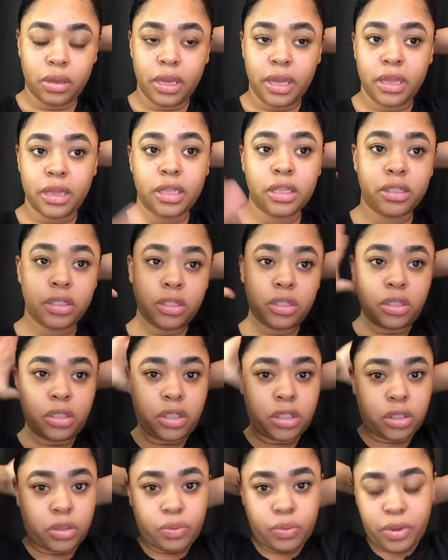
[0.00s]
And this is
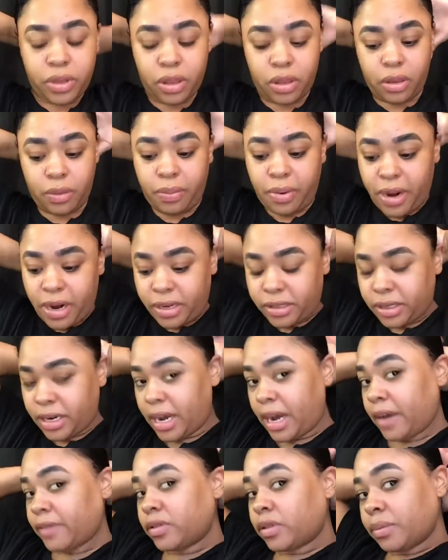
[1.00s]
just with the products that
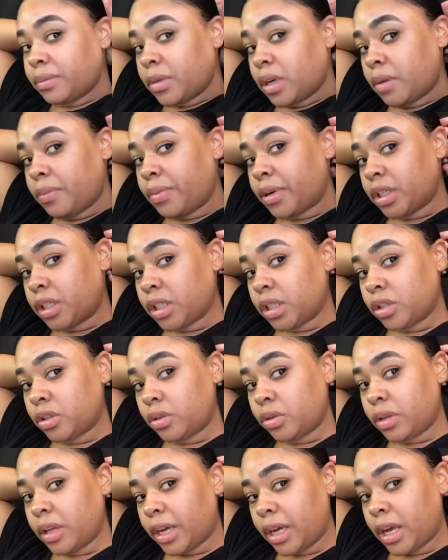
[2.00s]
I have, so I'm going to brush it
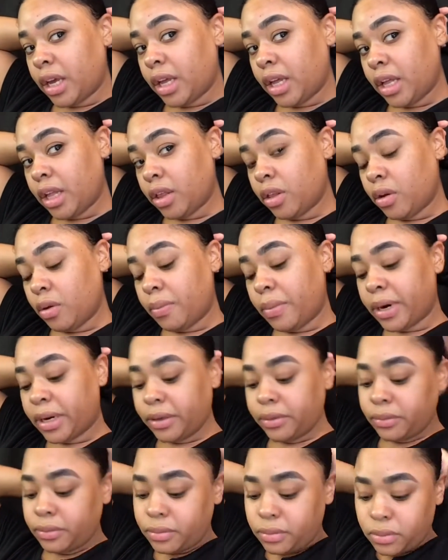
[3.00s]
into like a low
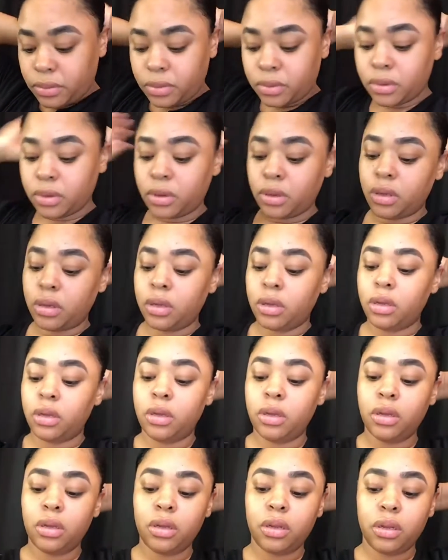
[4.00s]
bun.
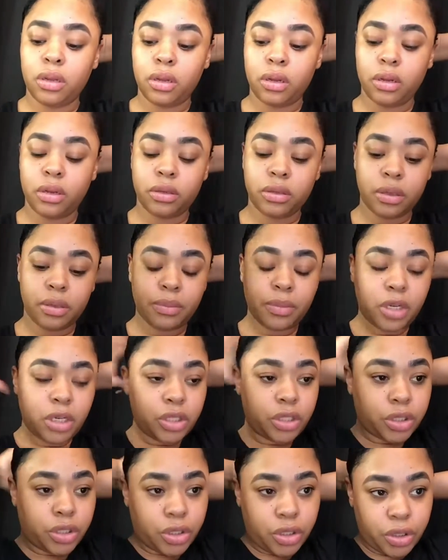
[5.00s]
And I'm going to
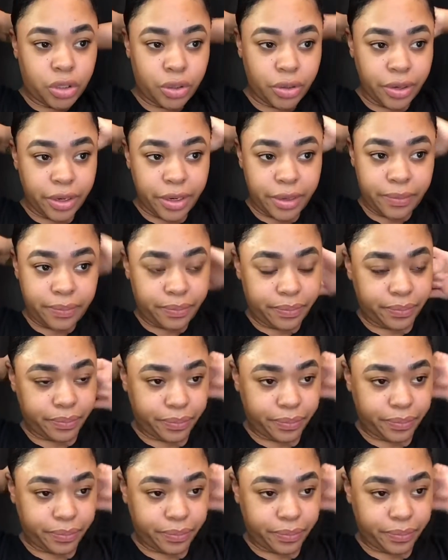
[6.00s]
secure it.